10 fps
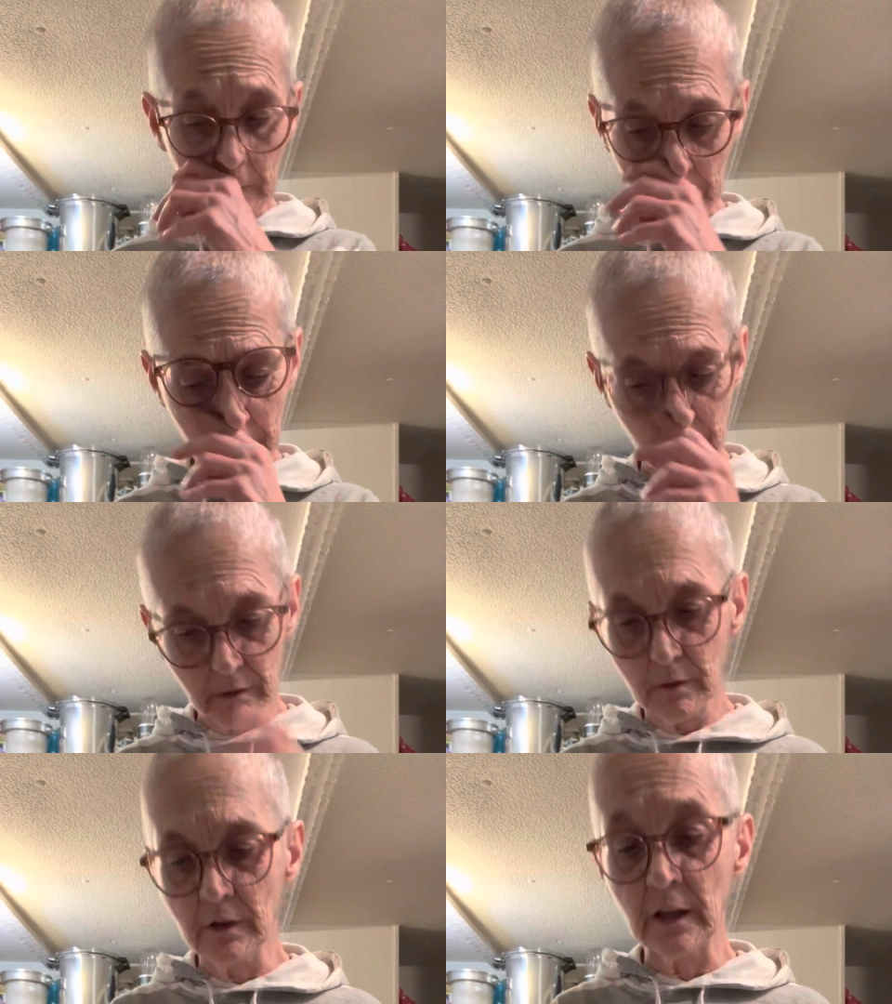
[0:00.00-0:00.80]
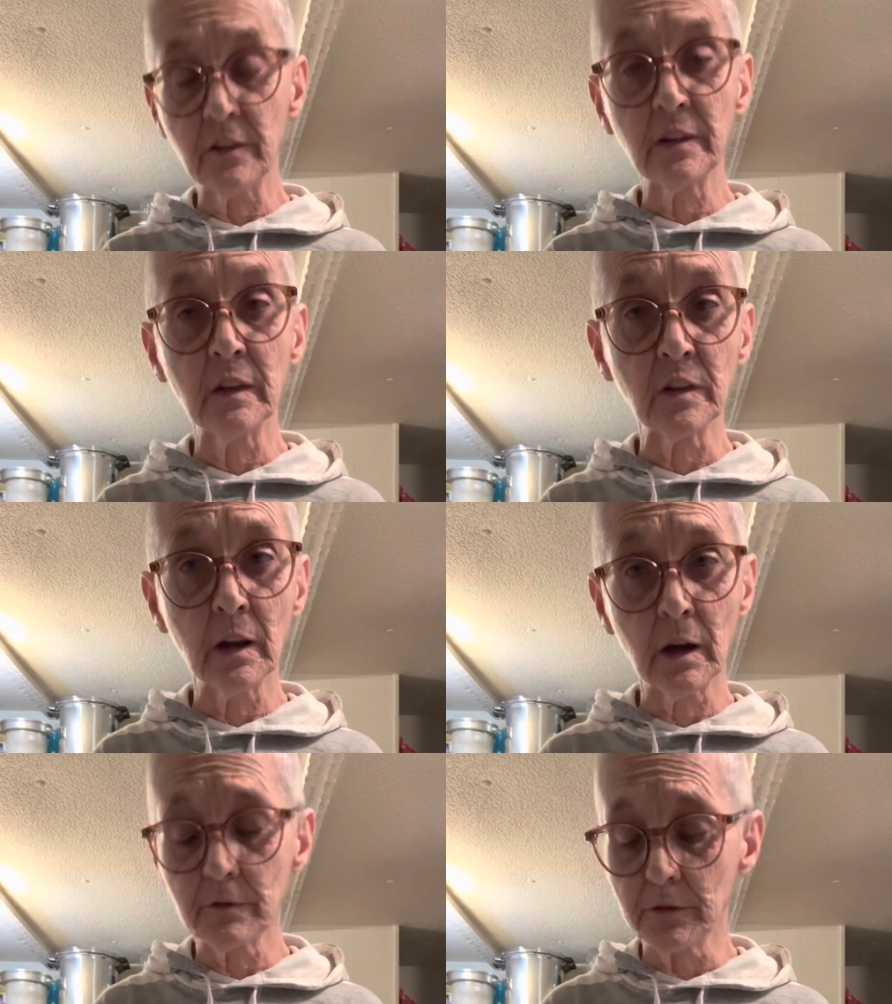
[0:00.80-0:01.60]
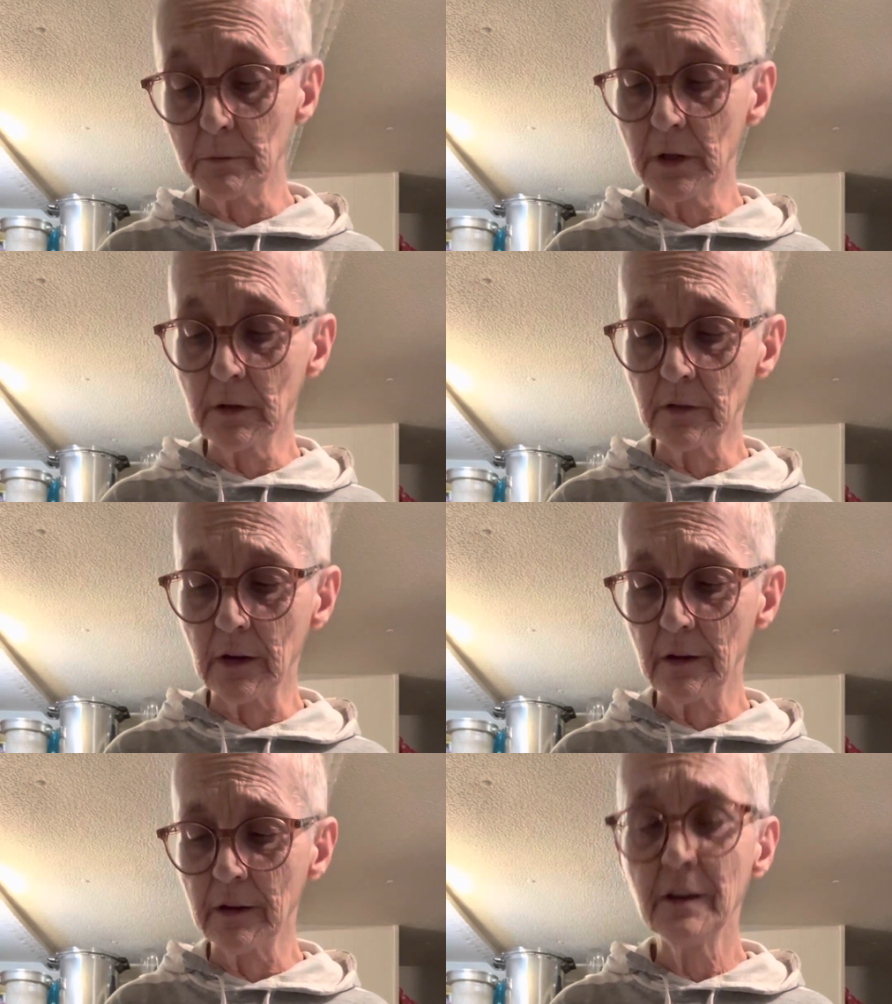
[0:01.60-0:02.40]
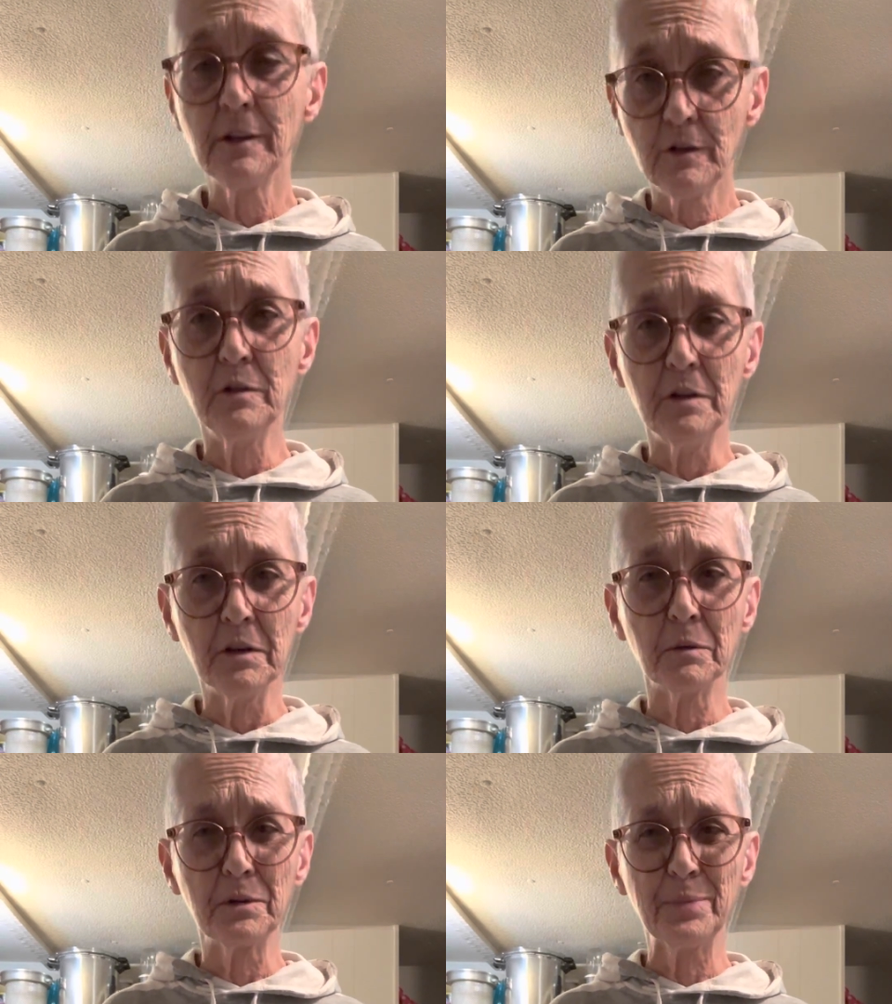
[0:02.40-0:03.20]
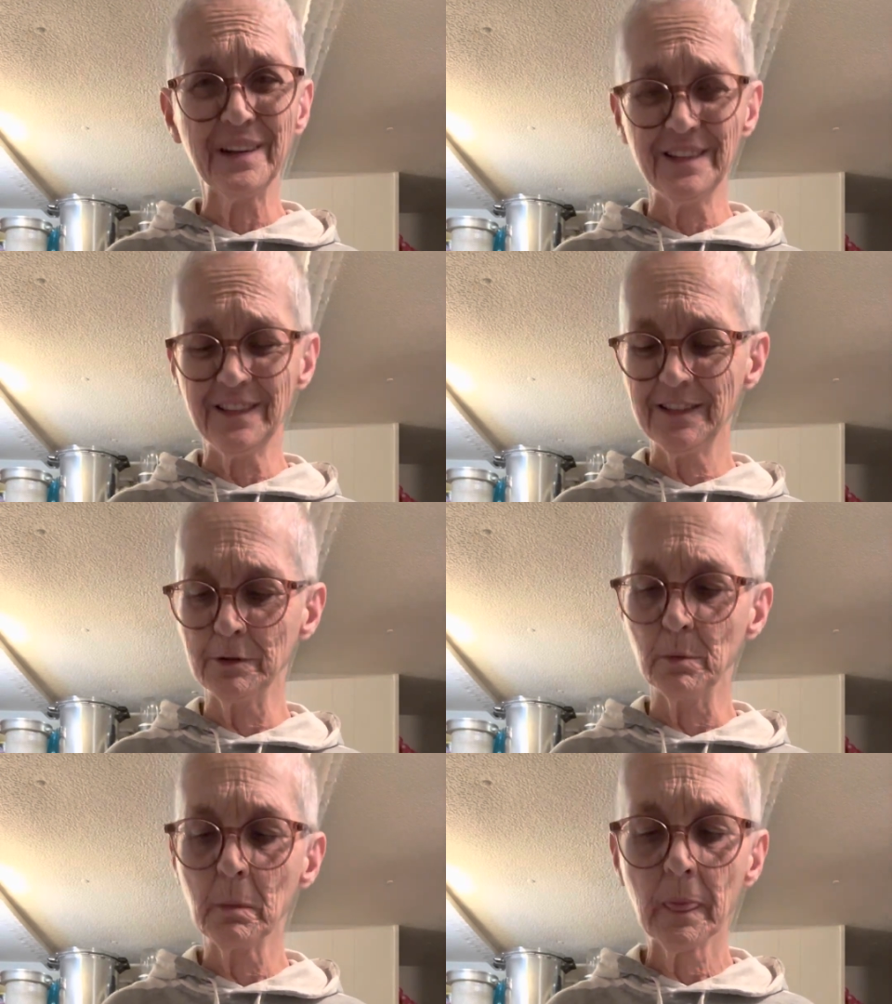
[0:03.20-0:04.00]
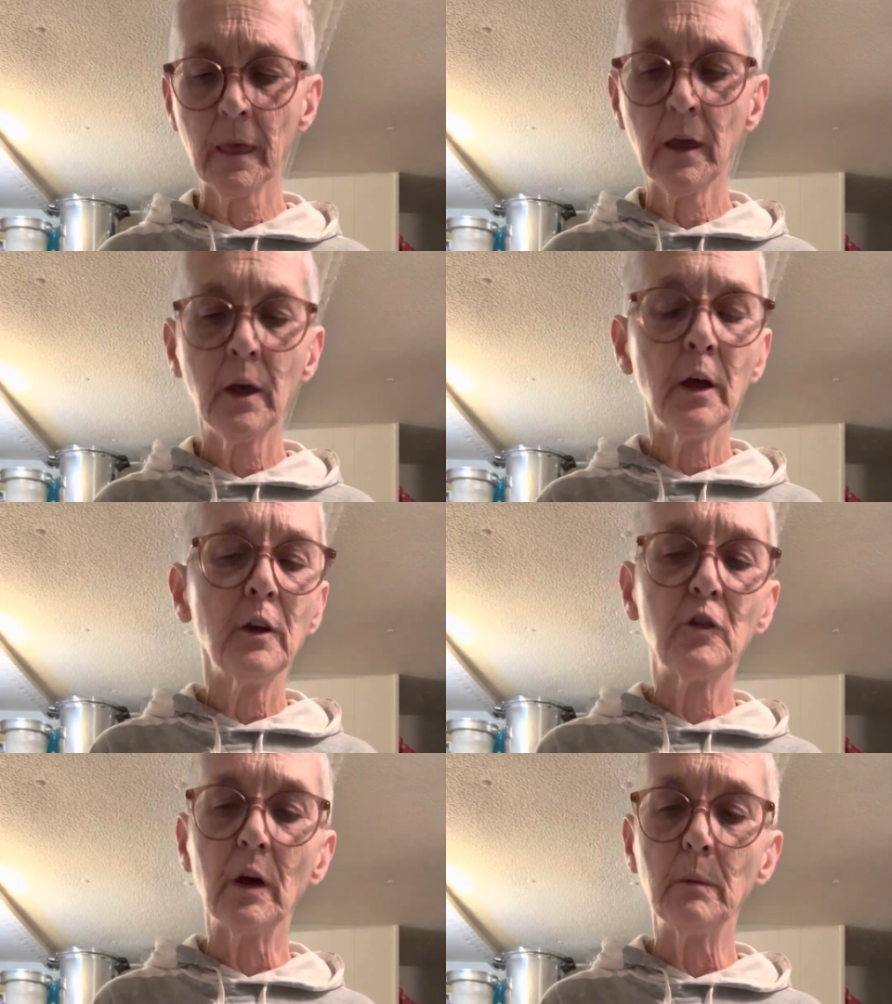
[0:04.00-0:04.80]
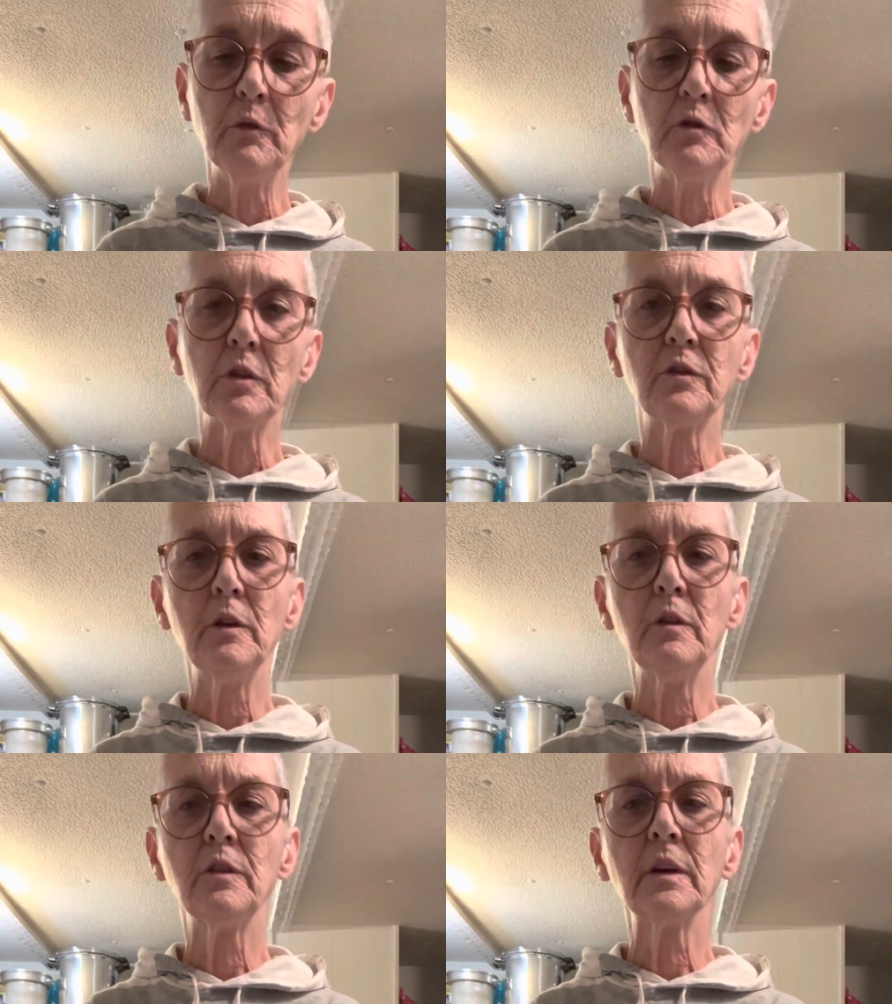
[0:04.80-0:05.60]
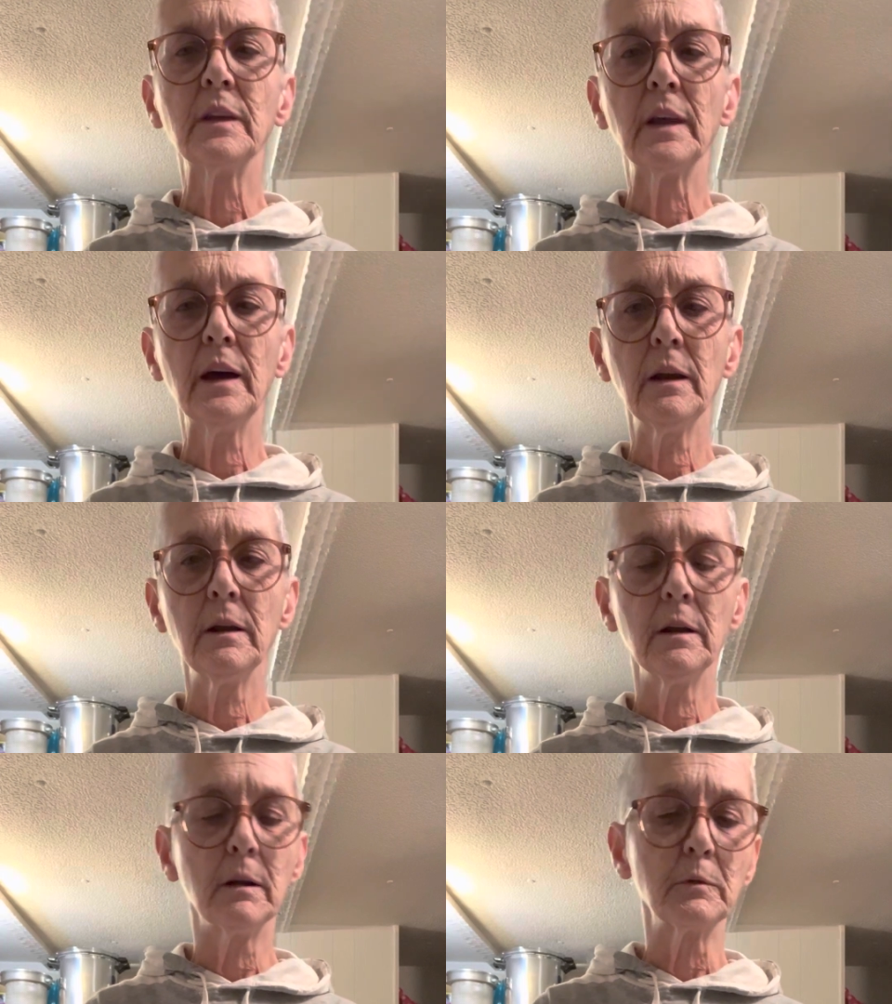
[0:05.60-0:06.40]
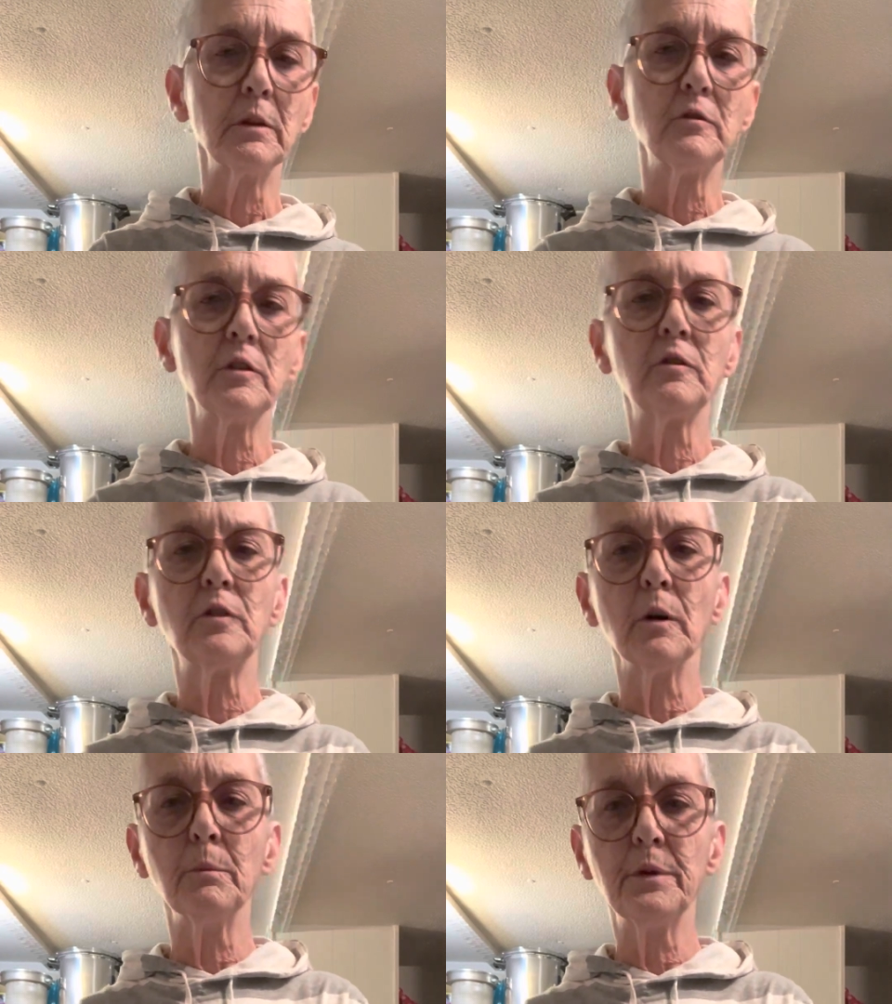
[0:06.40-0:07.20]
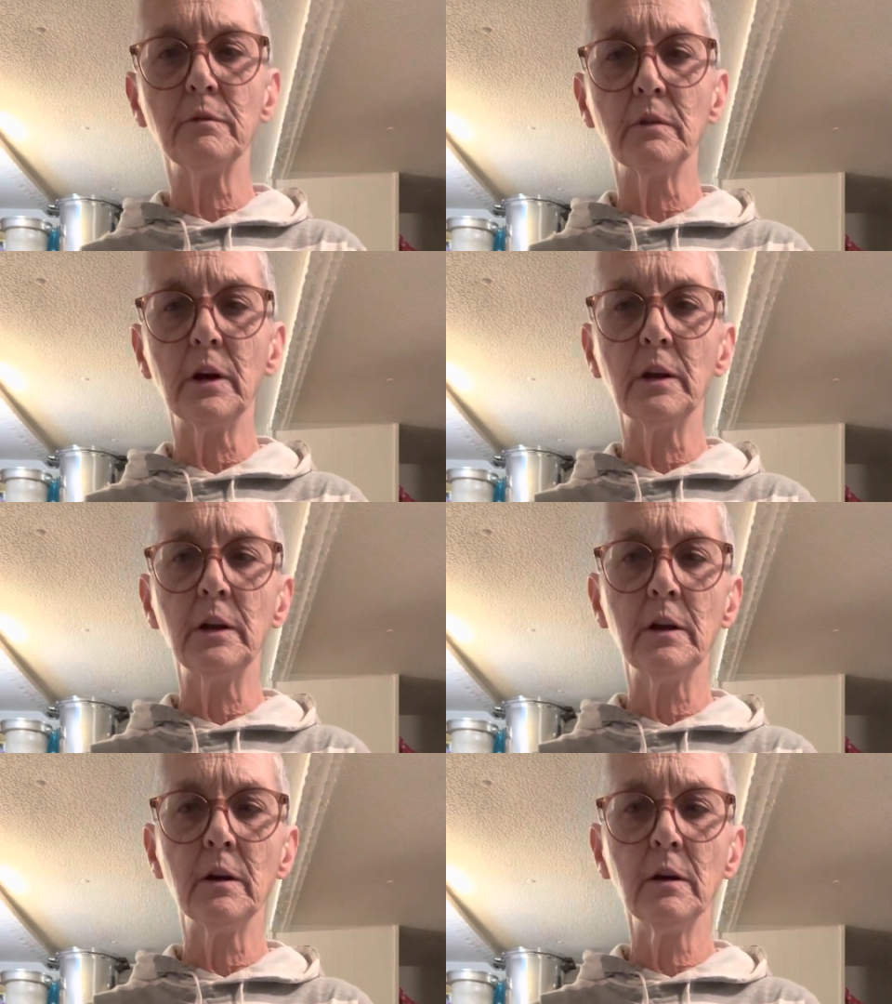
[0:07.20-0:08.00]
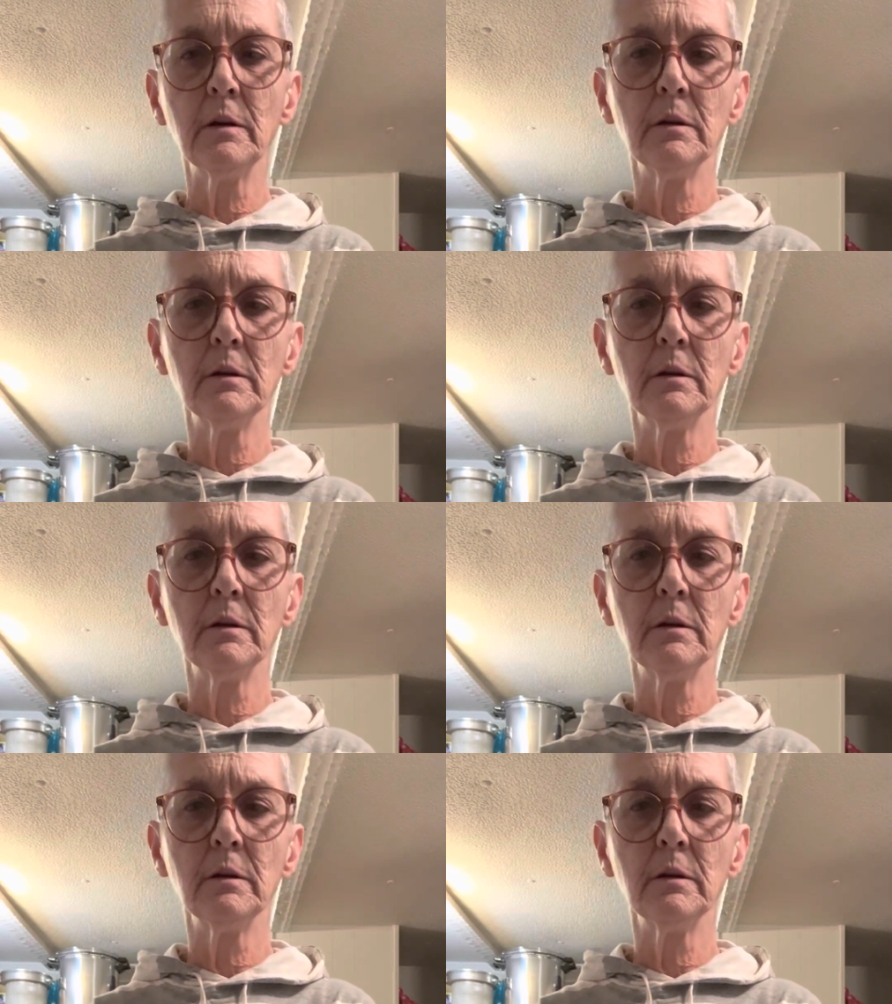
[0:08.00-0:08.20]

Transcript: So, and that says a lot for me because I do deal with pain too. So I'm just using that, and I'm going to just dump it right in here.